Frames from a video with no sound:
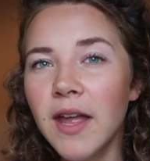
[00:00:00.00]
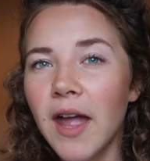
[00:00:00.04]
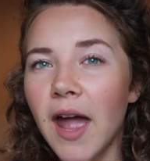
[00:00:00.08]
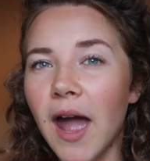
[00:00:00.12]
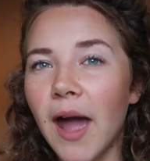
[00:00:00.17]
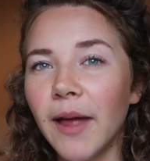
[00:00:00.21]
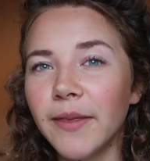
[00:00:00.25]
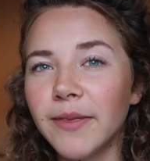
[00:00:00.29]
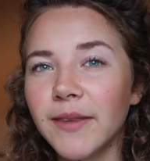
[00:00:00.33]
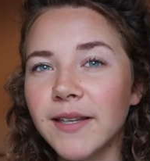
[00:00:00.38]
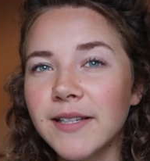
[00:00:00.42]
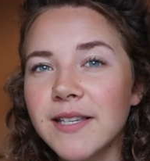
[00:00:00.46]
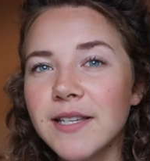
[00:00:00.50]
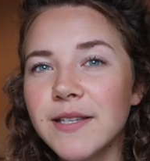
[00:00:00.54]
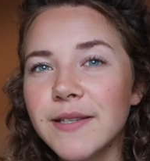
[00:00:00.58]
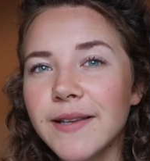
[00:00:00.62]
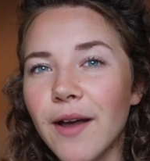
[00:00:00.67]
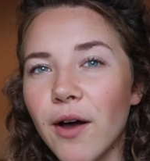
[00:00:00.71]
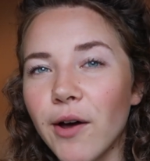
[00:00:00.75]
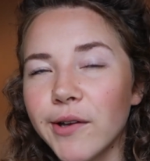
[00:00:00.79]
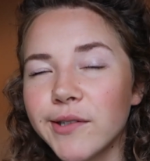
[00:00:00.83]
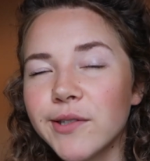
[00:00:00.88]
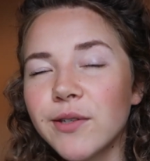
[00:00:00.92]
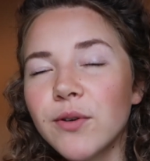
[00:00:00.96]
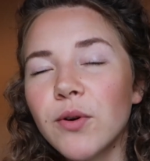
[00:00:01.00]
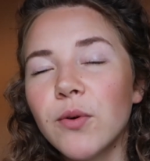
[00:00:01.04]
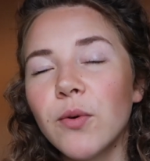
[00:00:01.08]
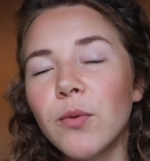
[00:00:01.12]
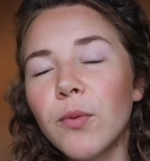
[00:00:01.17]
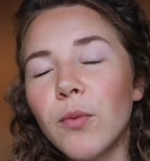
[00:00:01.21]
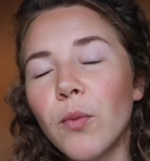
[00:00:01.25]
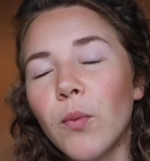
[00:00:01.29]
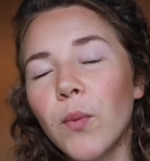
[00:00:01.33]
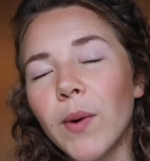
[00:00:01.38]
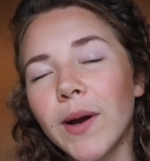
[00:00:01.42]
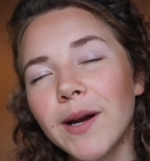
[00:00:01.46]
And this is
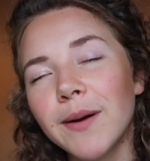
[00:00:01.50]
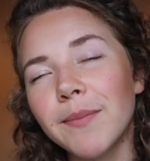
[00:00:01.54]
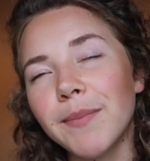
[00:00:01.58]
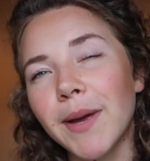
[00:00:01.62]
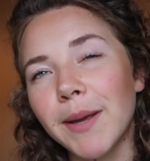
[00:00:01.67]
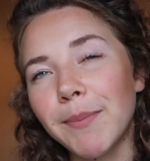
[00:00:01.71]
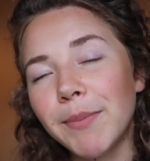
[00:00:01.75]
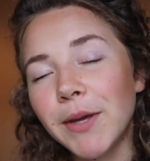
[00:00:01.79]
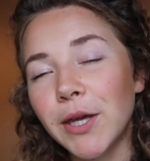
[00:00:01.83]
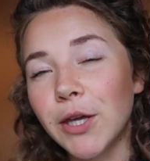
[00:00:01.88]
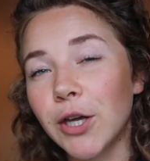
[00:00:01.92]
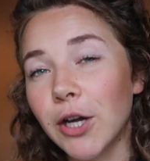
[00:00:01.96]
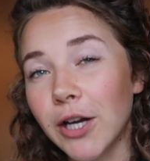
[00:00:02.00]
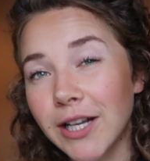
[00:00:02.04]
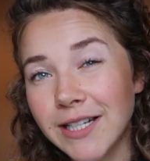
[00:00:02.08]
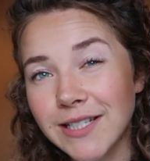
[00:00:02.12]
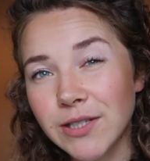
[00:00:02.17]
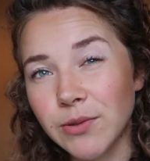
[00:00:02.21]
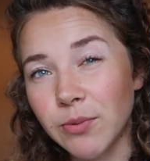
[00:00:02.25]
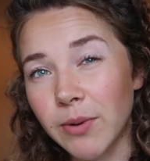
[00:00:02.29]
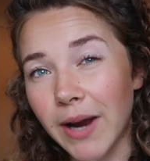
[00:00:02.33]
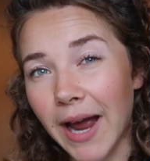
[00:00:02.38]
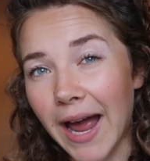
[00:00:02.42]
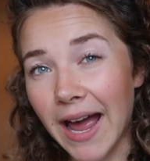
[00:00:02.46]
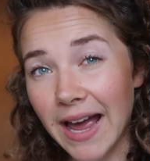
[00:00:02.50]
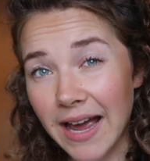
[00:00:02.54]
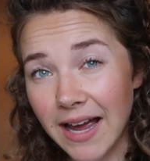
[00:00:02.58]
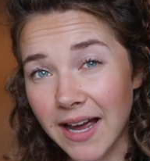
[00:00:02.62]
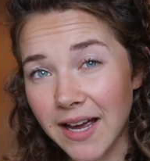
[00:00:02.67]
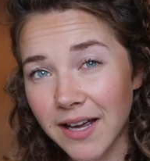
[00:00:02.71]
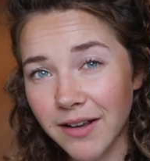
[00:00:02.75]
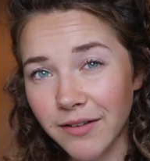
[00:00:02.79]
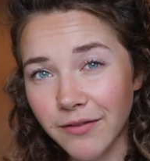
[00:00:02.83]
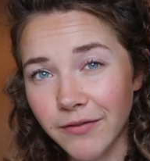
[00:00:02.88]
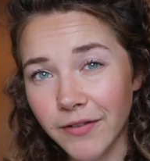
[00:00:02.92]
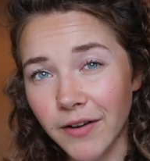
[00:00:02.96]
also where it might be good to
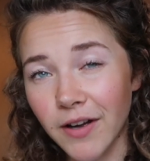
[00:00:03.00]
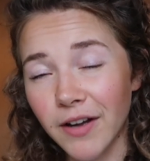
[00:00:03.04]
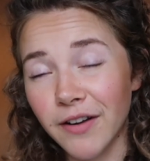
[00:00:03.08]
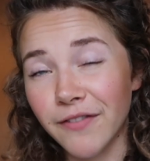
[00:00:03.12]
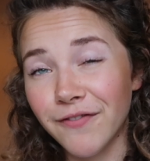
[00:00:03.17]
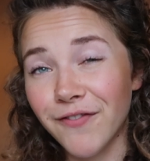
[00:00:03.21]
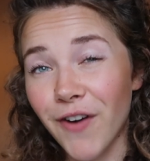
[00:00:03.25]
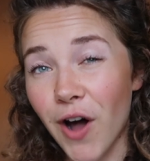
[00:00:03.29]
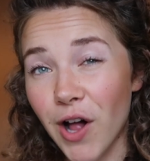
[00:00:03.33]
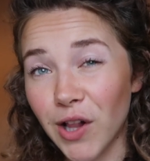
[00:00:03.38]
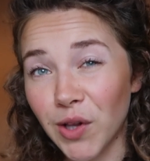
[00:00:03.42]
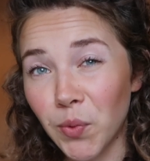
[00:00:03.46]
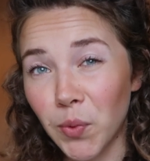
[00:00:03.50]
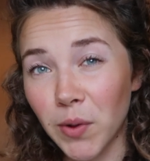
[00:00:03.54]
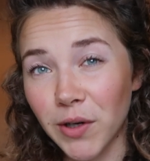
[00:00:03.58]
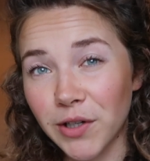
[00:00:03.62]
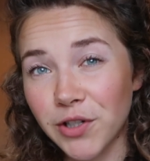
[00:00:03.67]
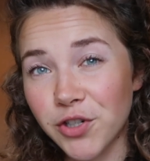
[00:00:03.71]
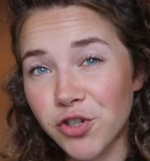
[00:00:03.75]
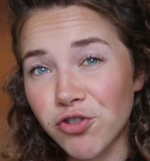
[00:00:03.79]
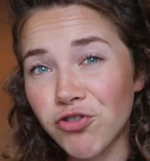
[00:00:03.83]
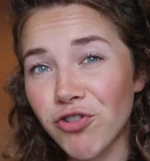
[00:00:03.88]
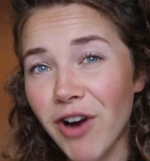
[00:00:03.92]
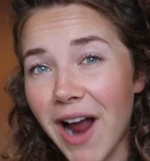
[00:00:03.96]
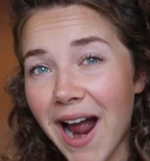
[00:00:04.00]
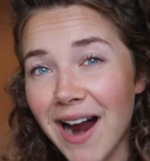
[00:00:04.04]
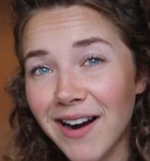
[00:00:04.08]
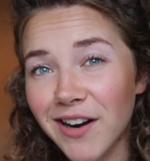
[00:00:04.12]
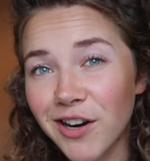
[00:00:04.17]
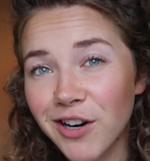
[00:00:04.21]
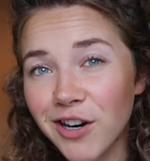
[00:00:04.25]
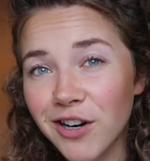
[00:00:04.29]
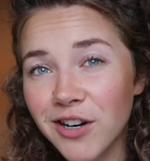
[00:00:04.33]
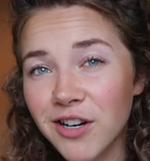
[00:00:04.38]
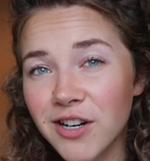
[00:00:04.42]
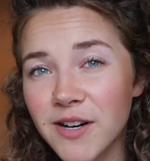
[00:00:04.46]
have a follower
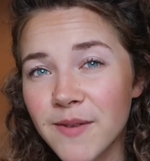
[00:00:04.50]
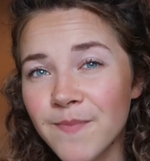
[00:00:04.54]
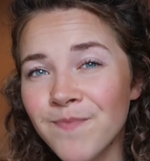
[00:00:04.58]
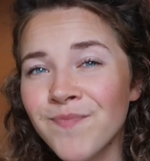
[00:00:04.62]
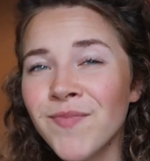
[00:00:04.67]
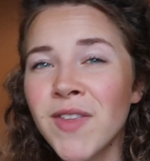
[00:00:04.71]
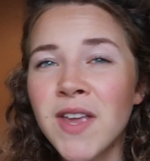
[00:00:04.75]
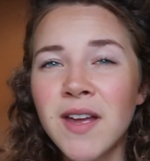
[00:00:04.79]
tracker.